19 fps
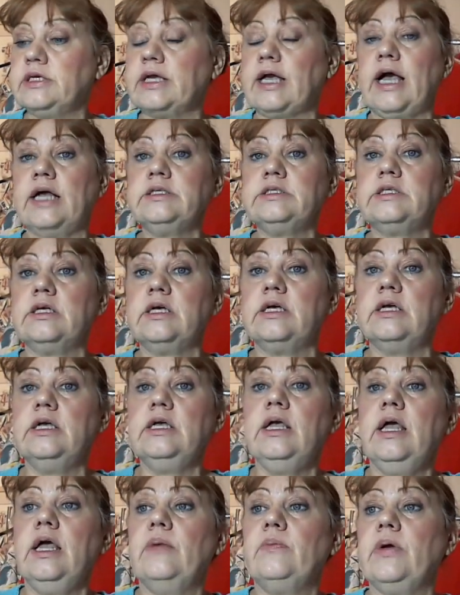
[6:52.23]
To cancel
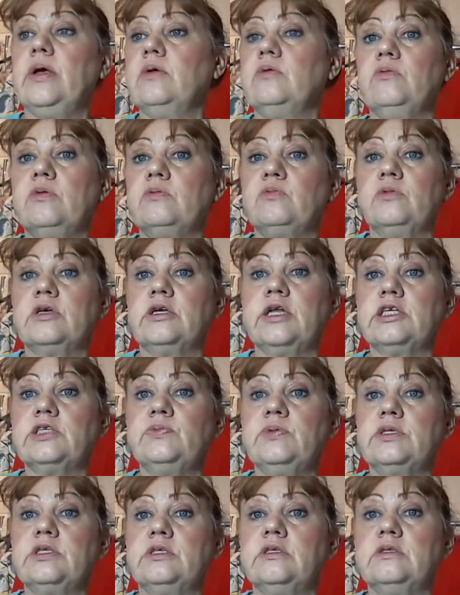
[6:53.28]
it. But Christmas